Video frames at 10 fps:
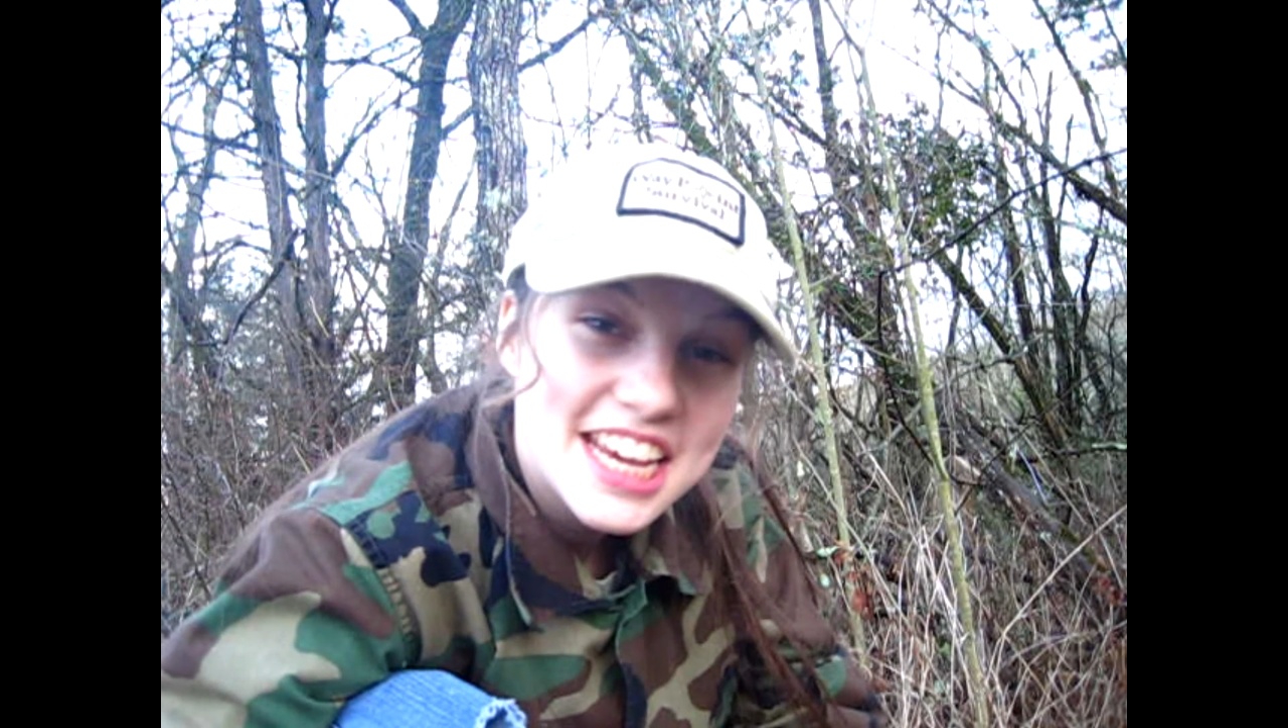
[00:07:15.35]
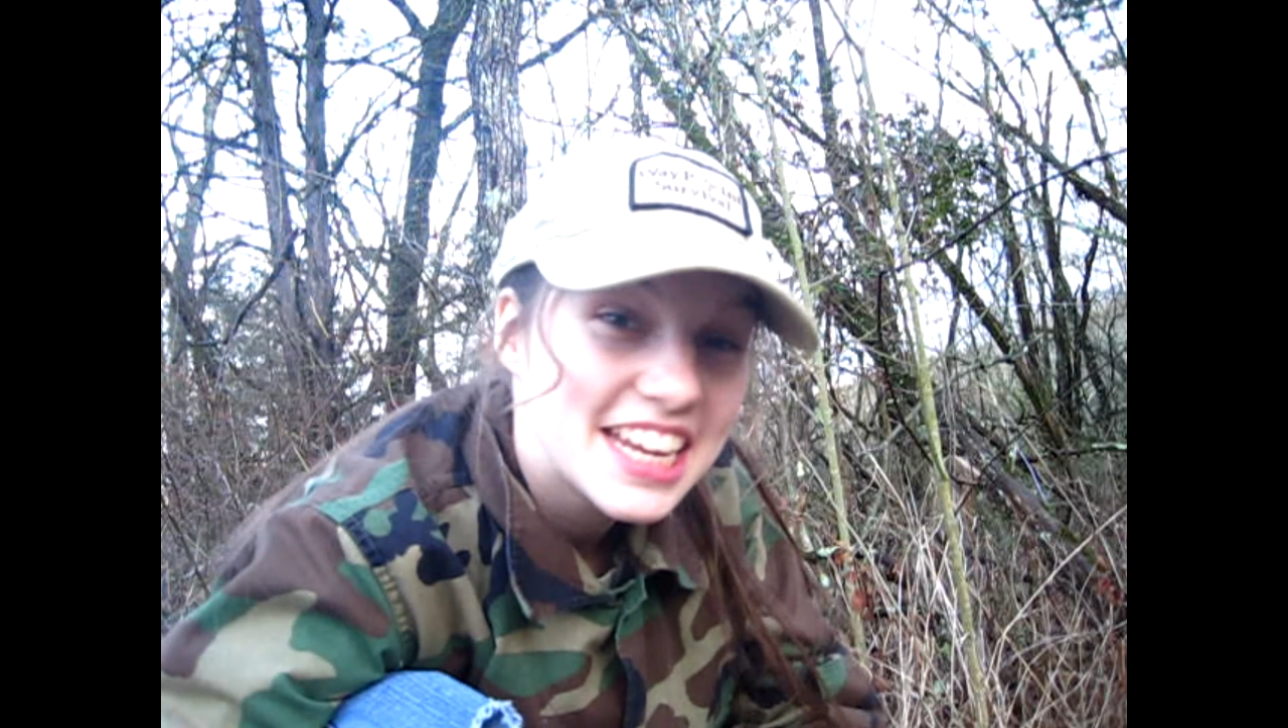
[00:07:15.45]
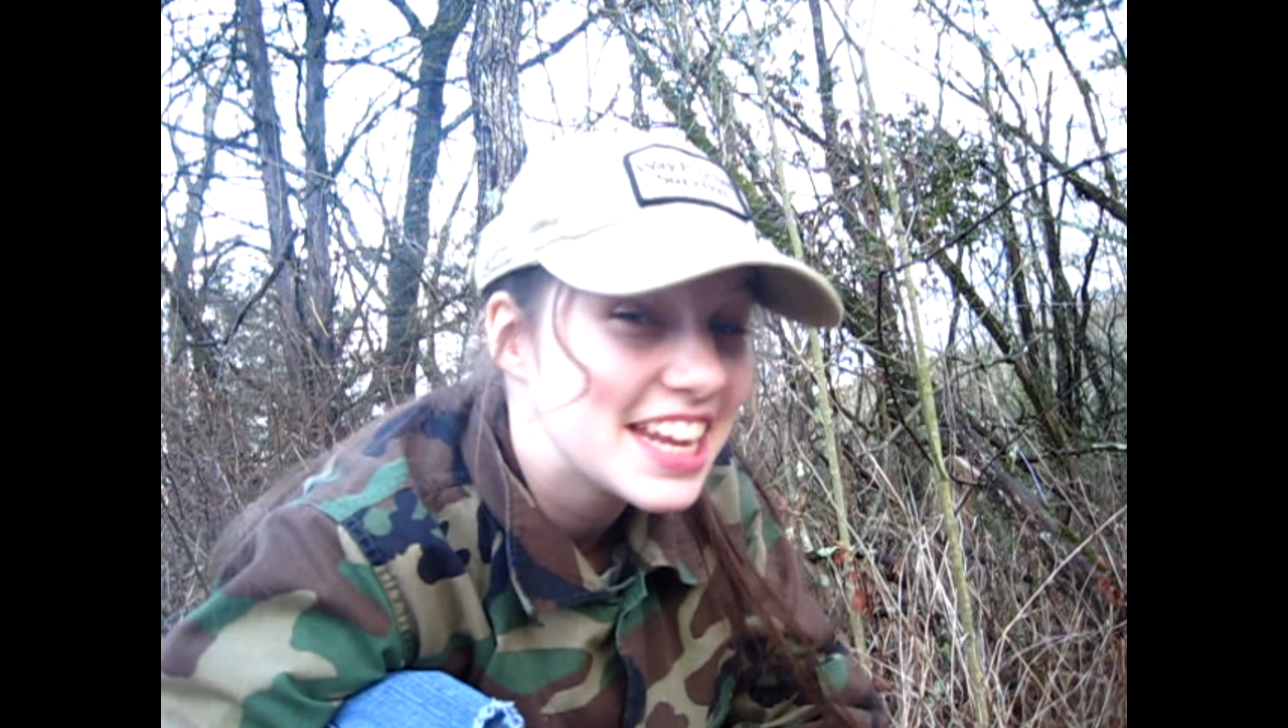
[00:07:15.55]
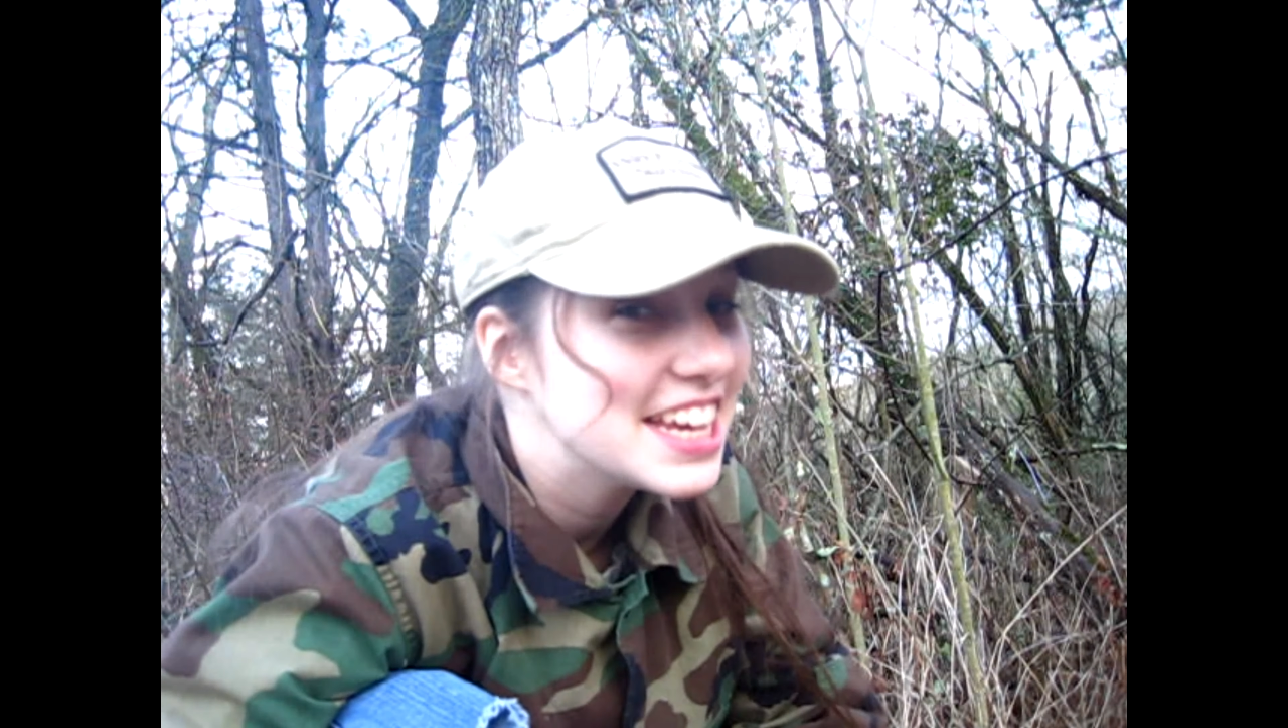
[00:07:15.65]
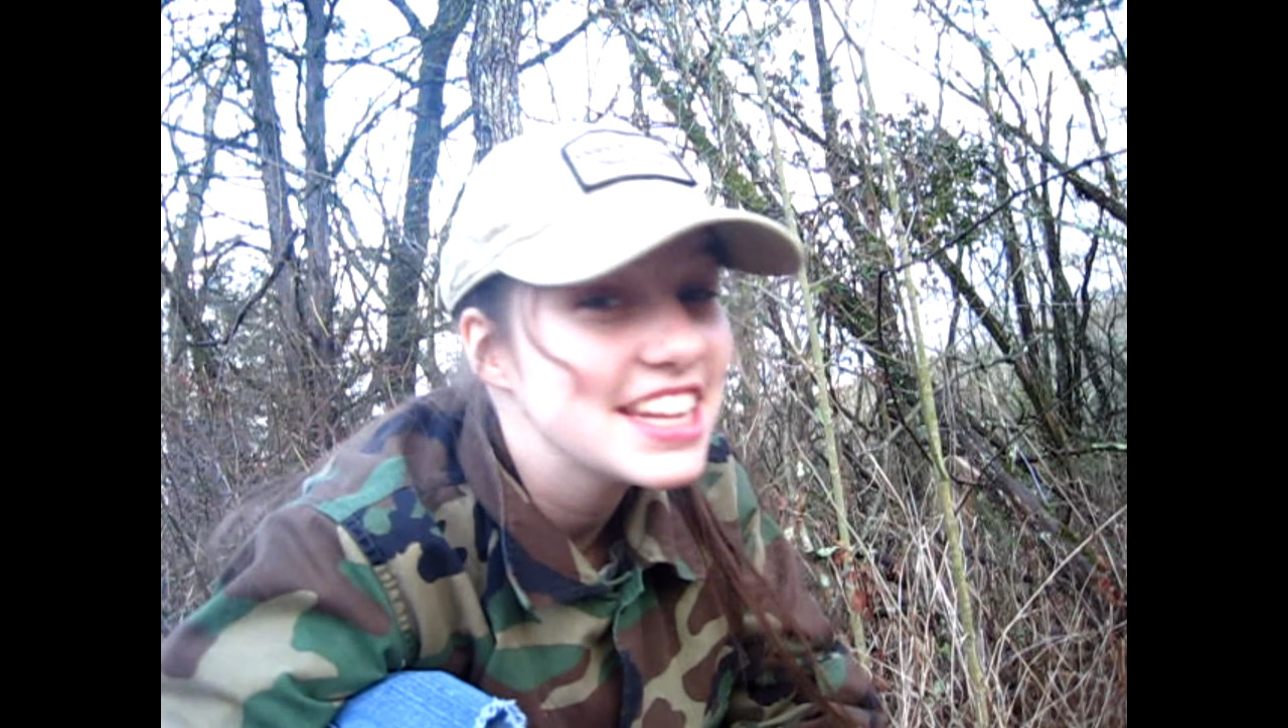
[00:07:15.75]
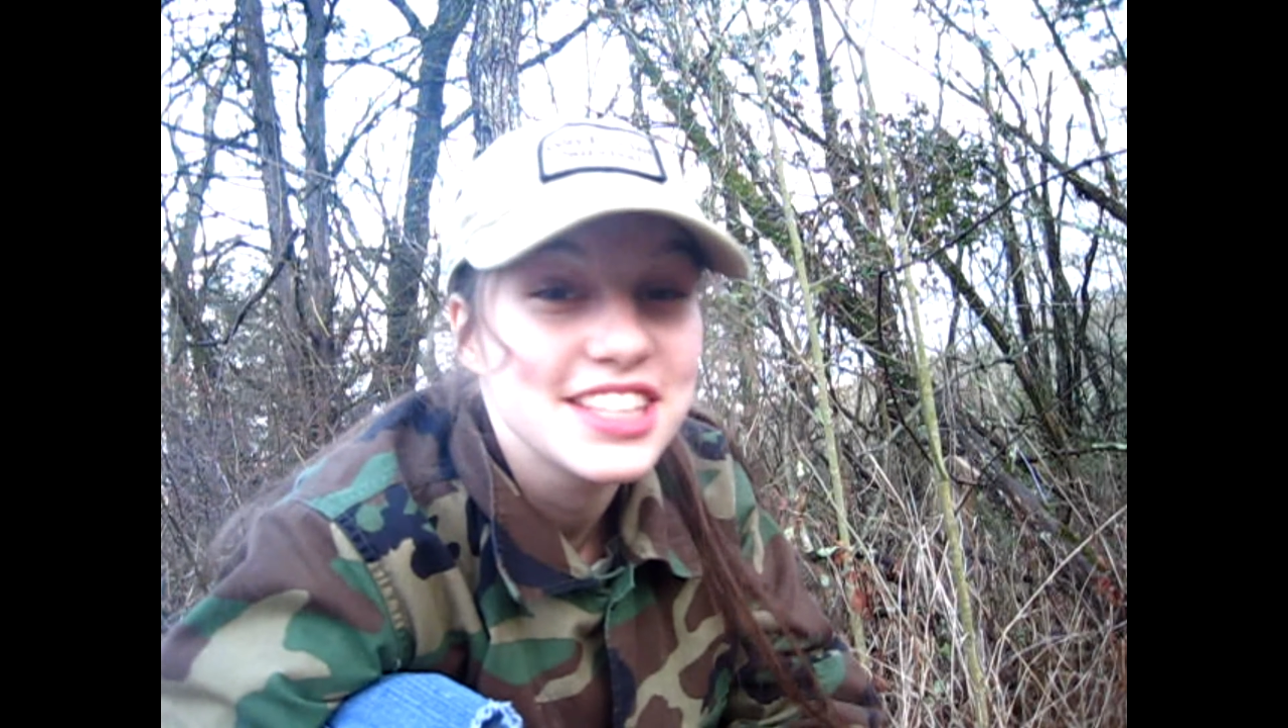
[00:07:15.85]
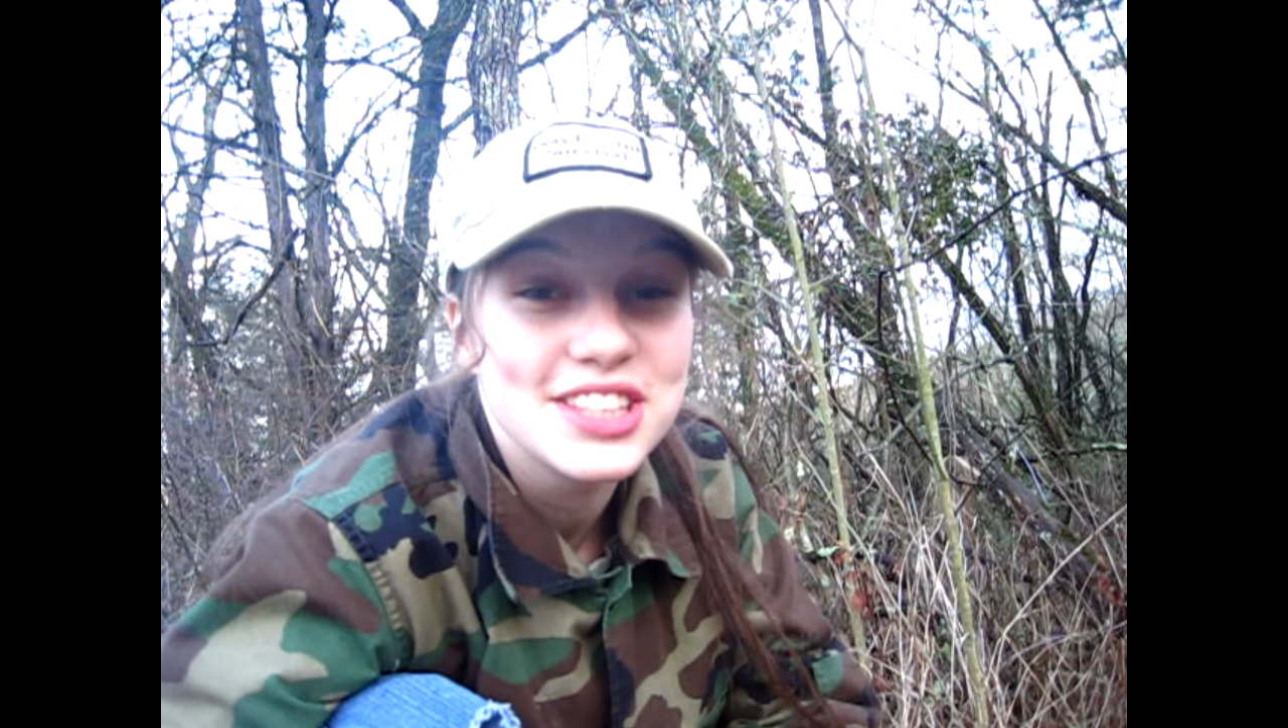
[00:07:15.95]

and it is